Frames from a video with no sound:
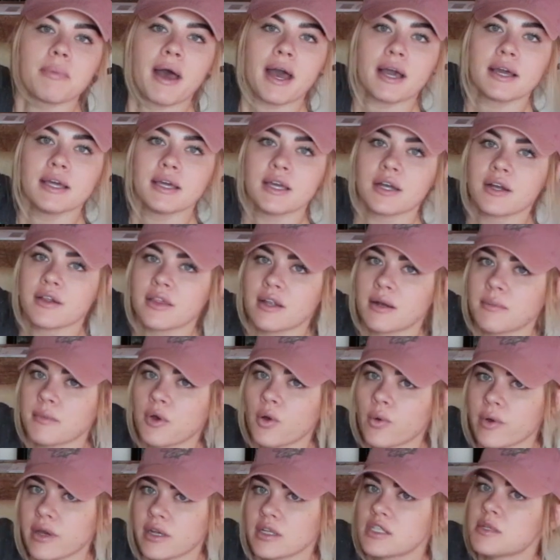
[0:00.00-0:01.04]
back here that I'm
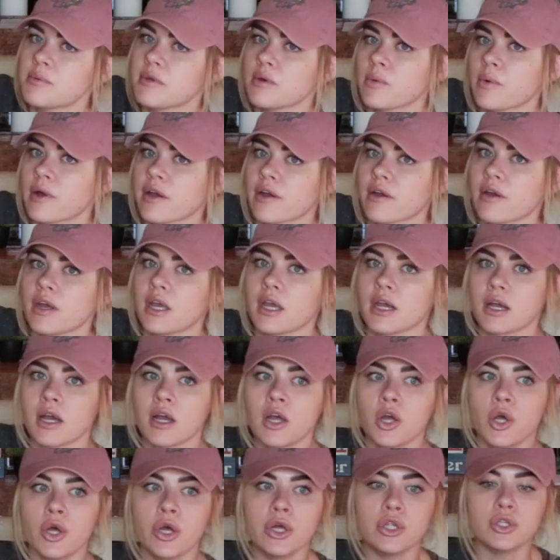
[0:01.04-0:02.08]
going to be wearing
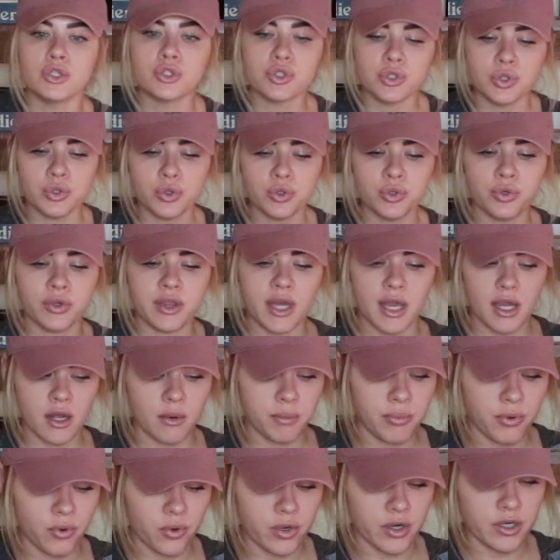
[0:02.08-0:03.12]
to the
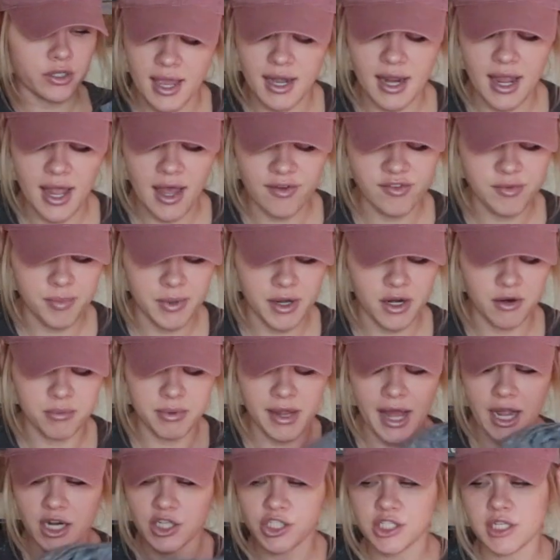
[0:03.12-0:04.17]
airport. And I have a pair of
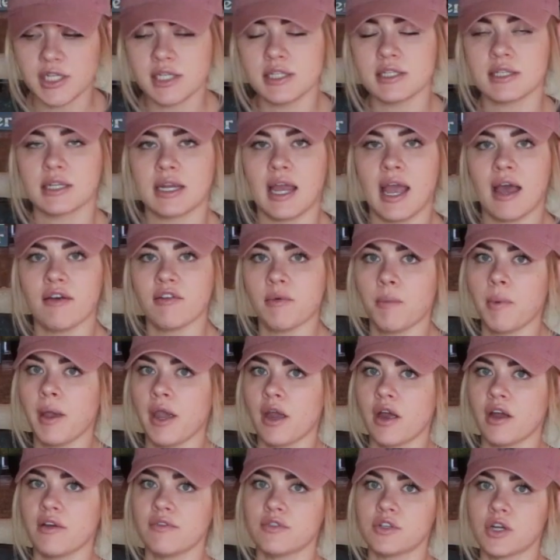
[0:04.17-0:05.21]
black jeans, and I have a
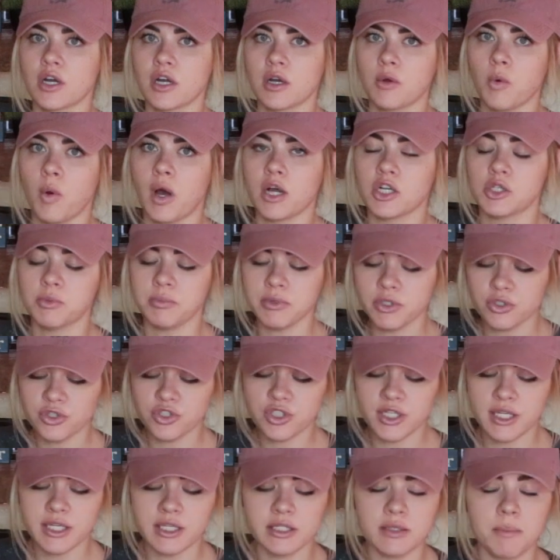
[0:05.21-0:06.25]
pair of dark wash blue
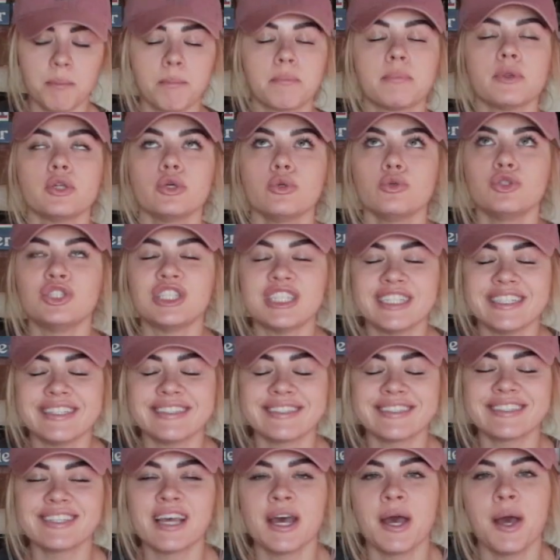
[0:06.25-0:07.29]

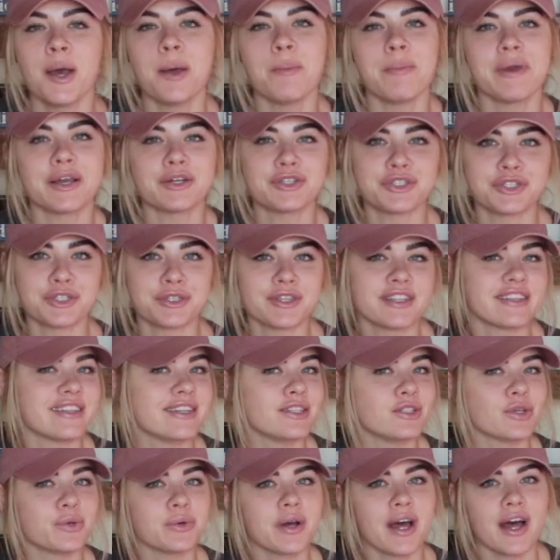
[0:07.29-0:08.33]
jeans. Make sure that they
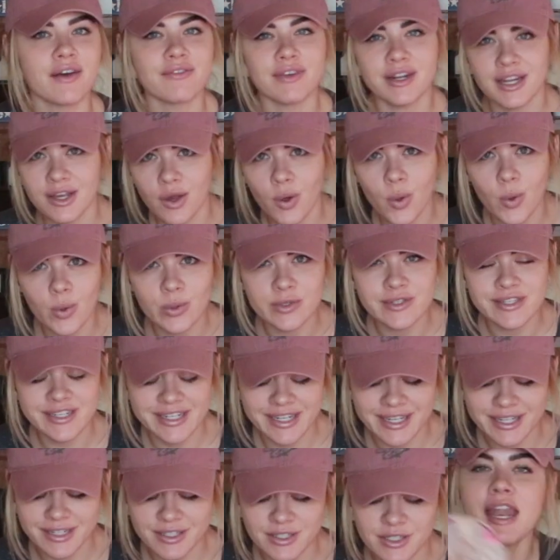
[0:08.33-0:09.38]
don't have any holes in
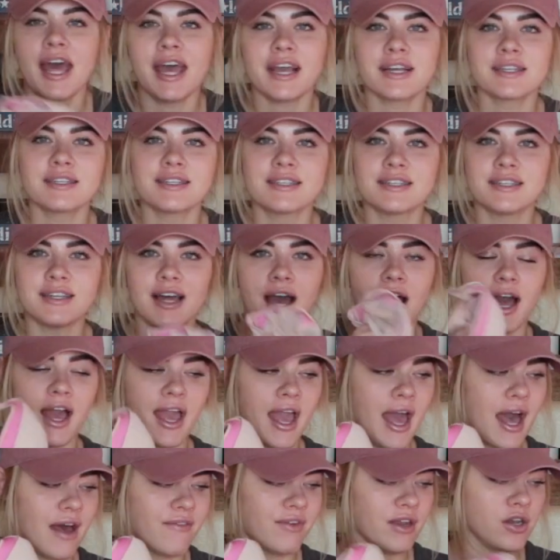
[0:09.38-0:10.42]
it. Next, I
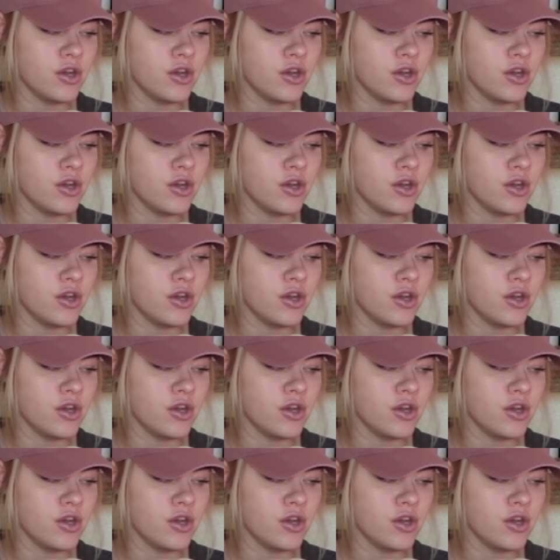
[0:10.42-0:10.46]
have